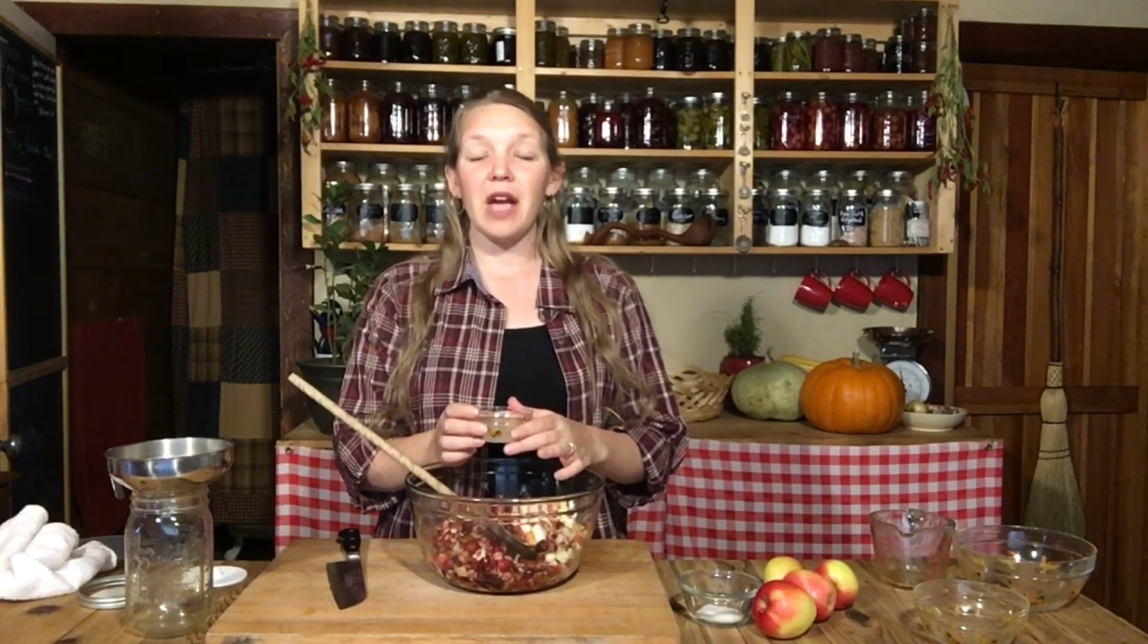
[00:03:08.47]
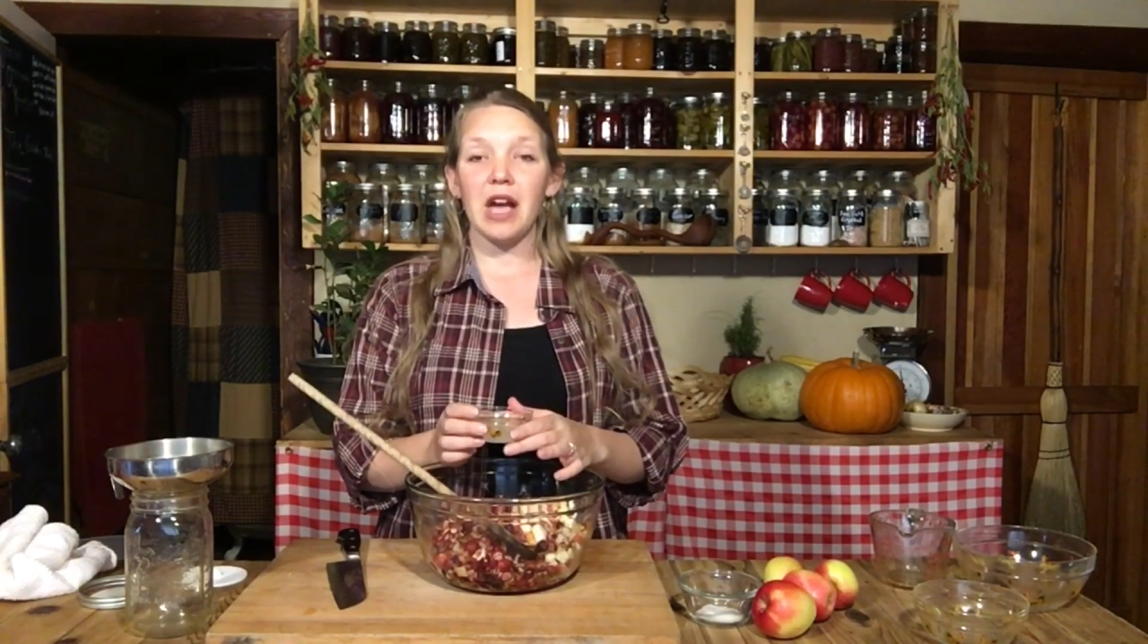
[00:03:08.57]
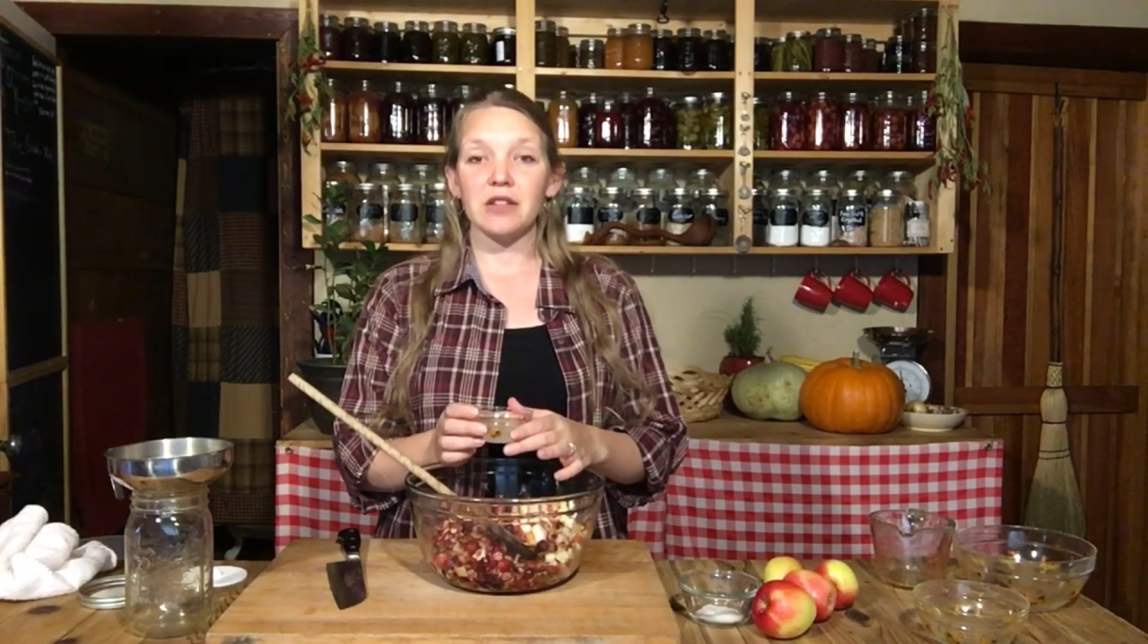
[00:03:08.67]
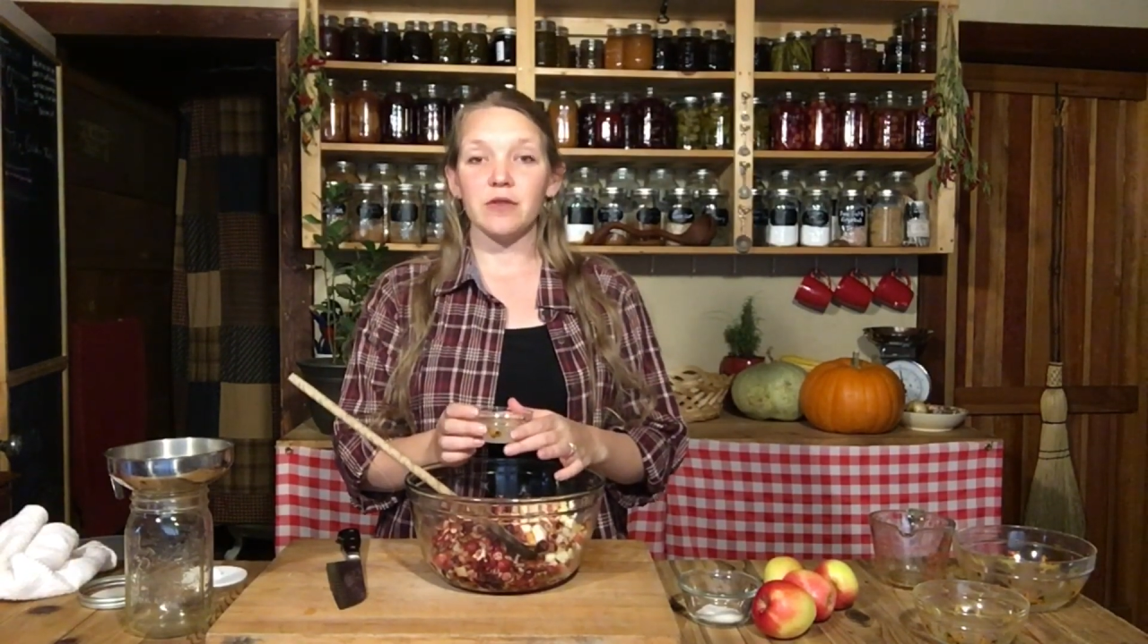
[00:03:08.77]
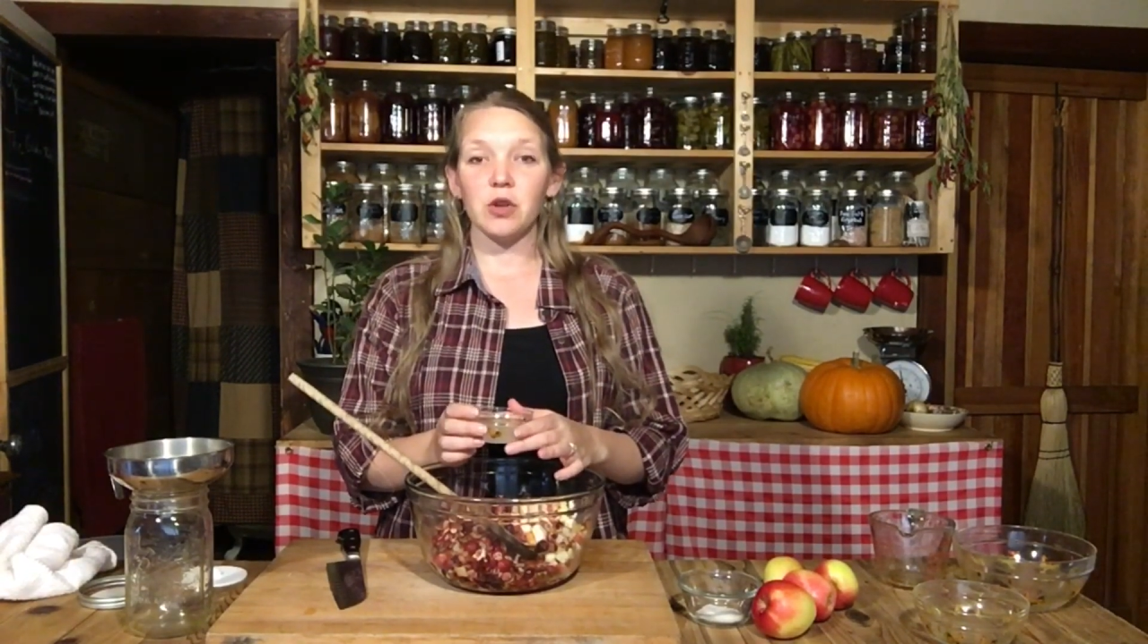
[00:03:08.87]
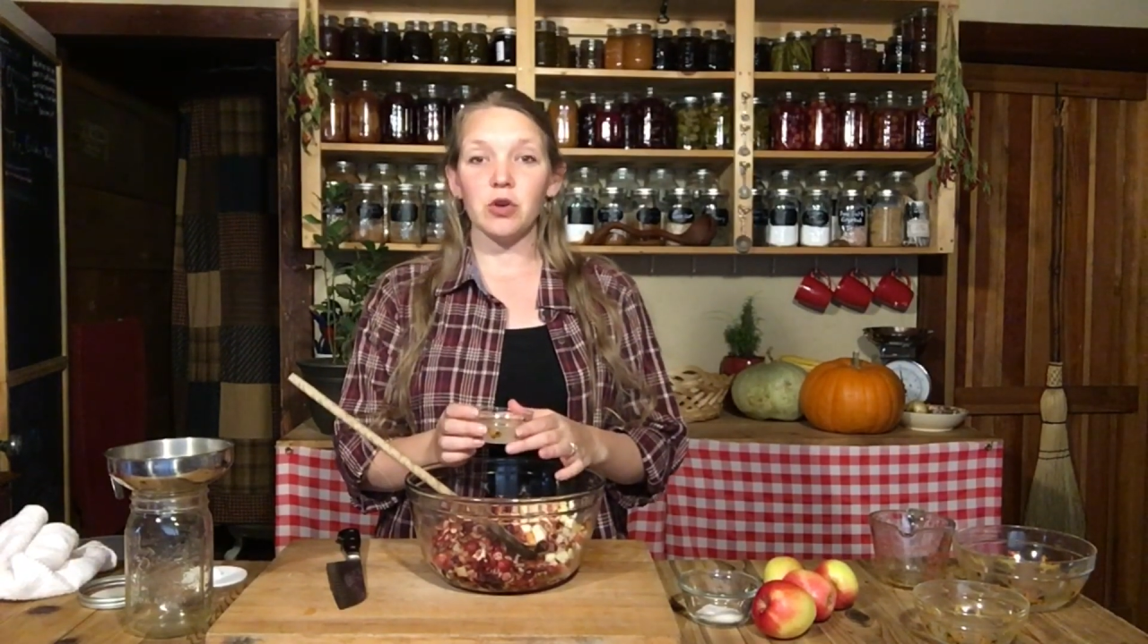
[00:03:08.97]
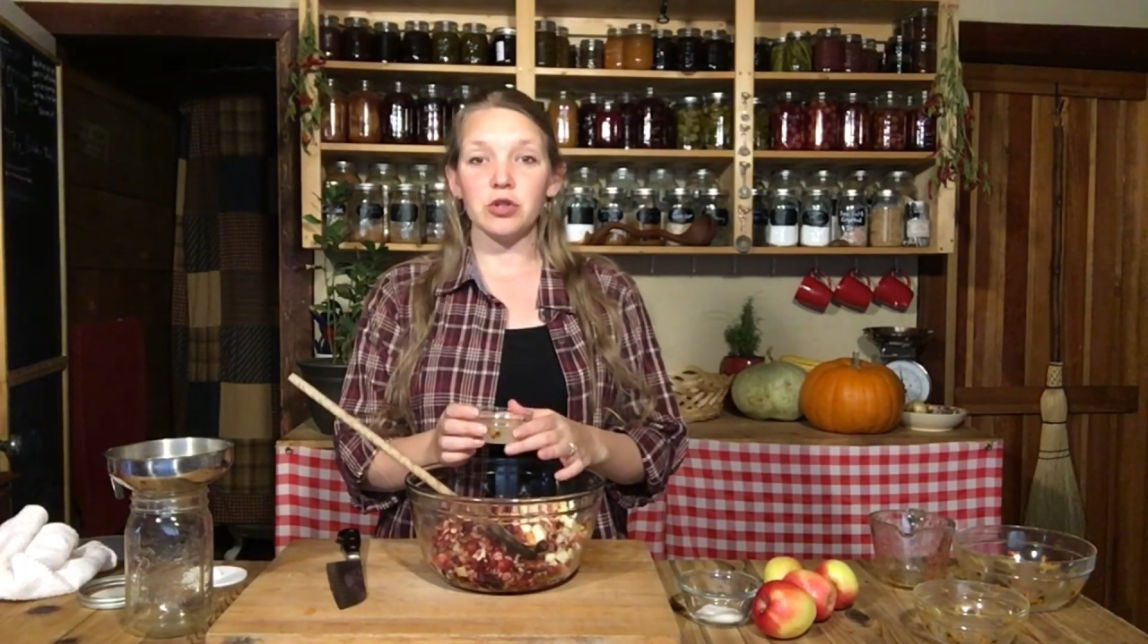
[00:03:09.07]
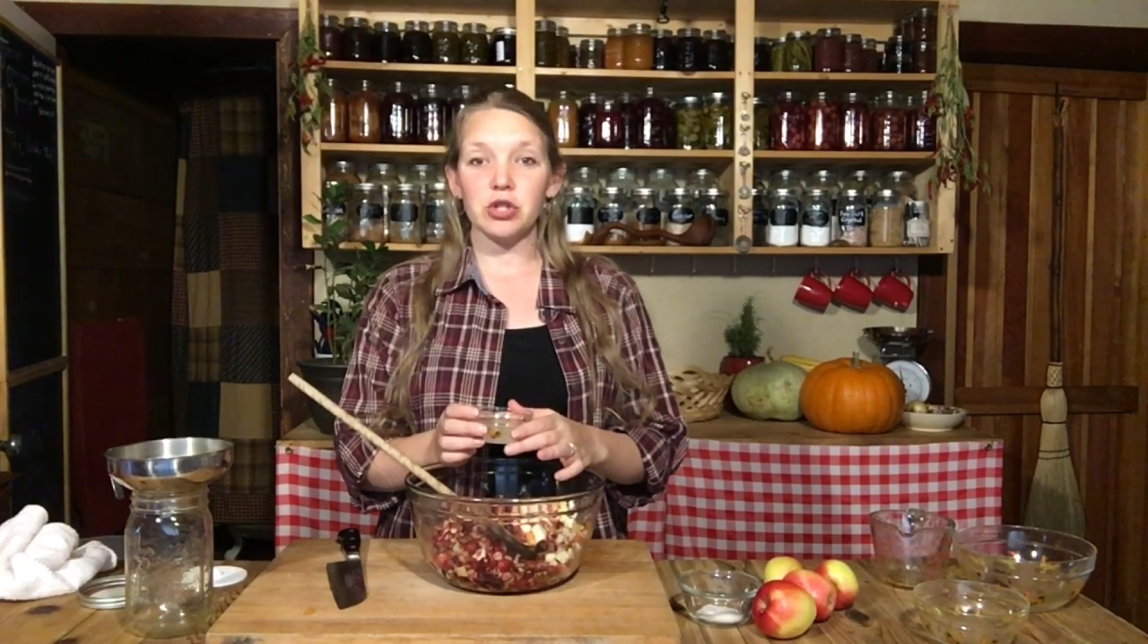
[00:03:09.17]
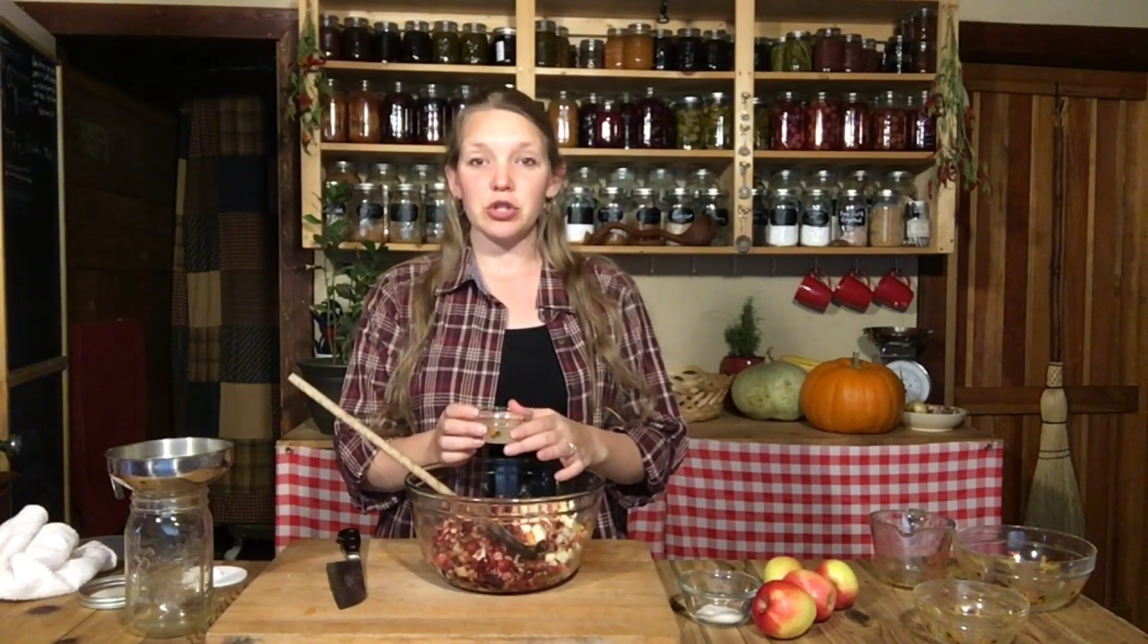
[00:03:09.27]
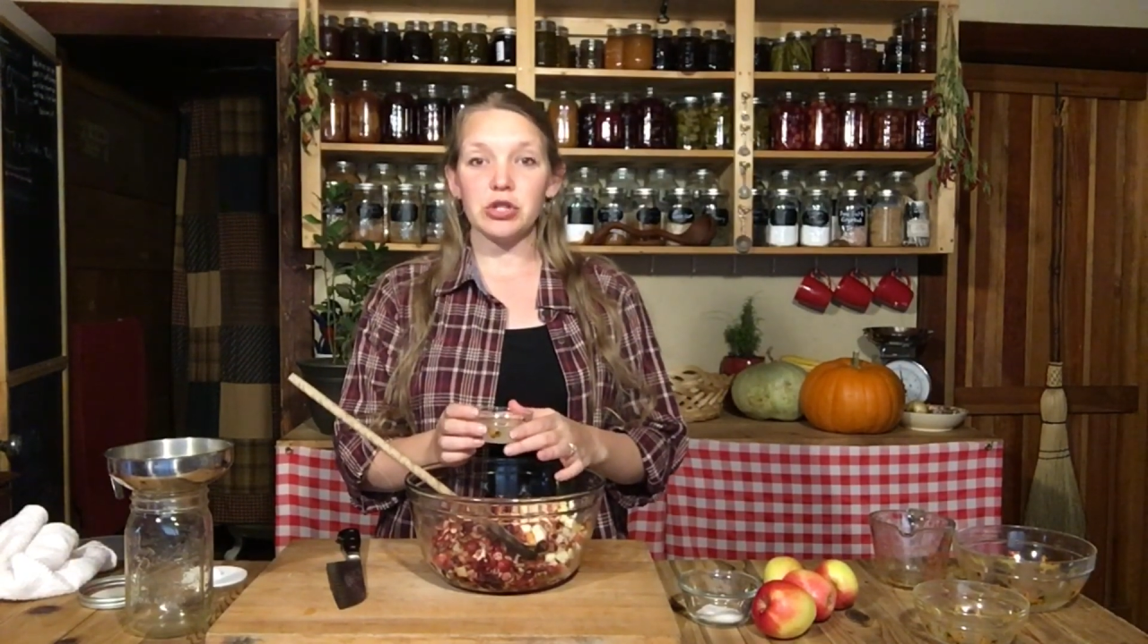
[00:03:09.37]
active
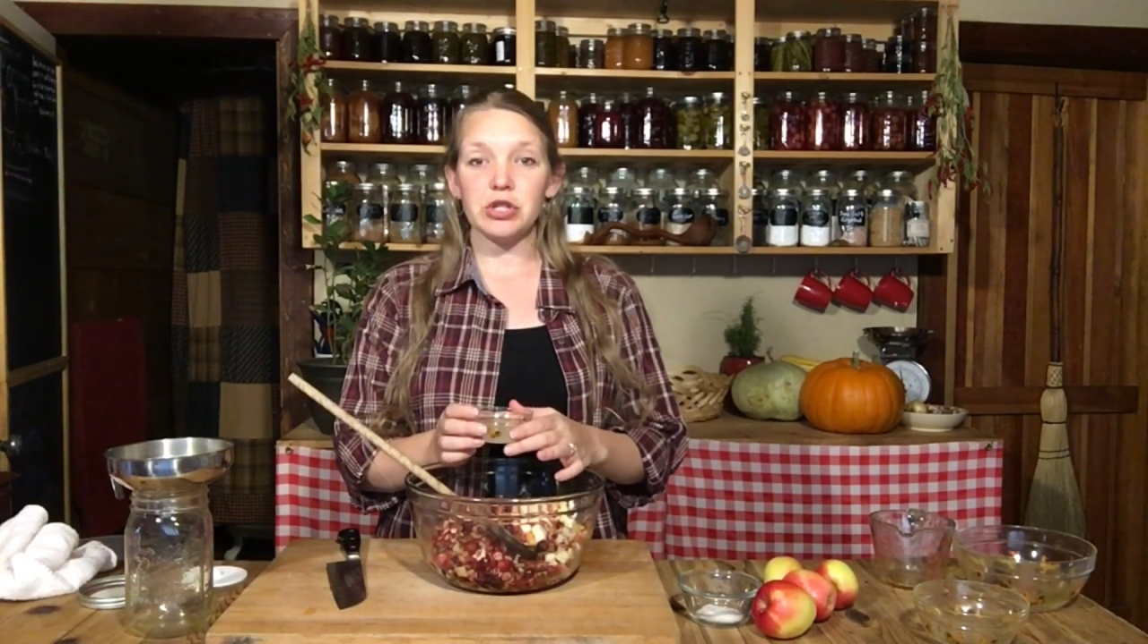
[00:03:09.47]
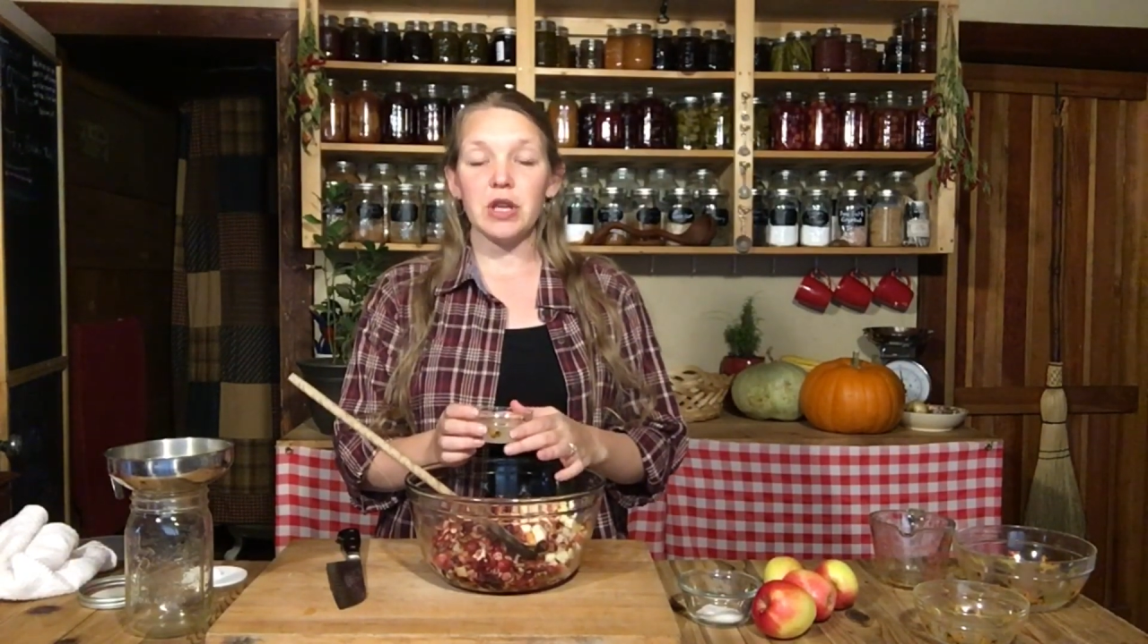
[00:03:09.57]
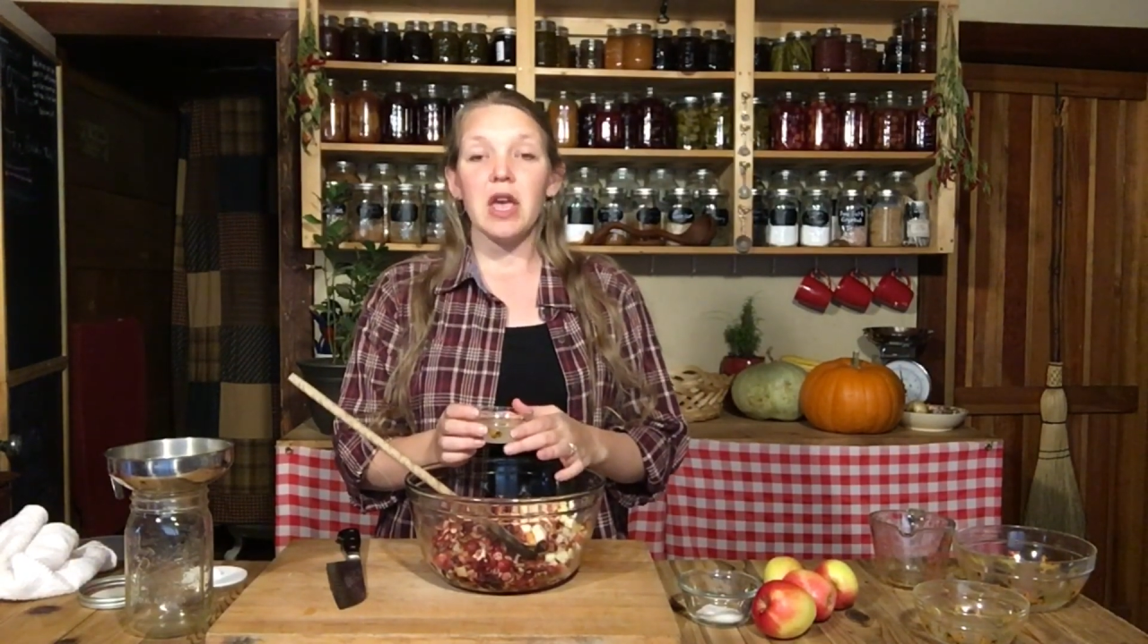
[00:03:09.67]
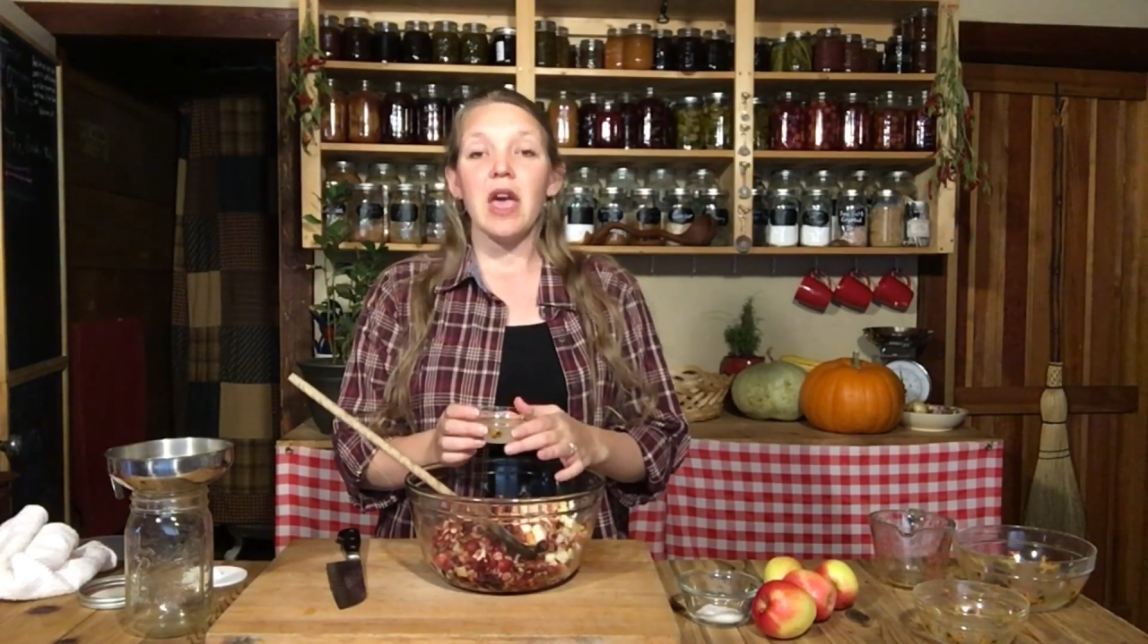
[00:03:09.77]
cultures,